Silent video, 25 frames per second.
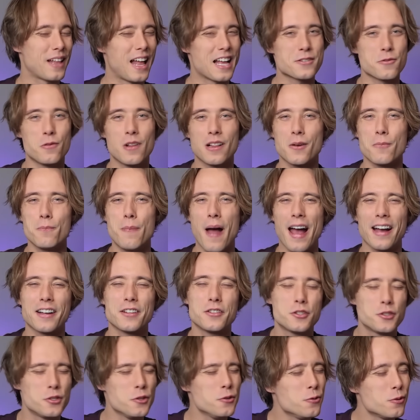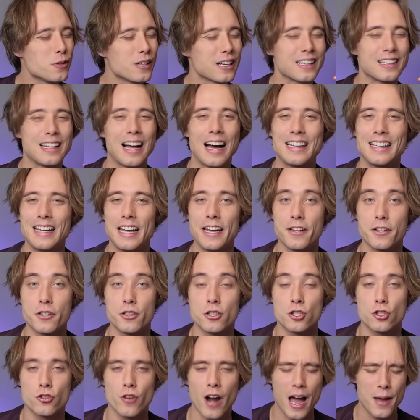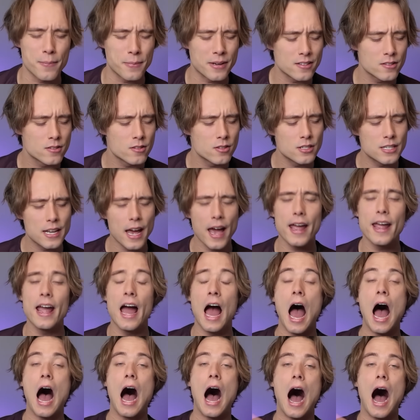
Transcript: up Gladiators and welcome back to Gladiators Tribe and today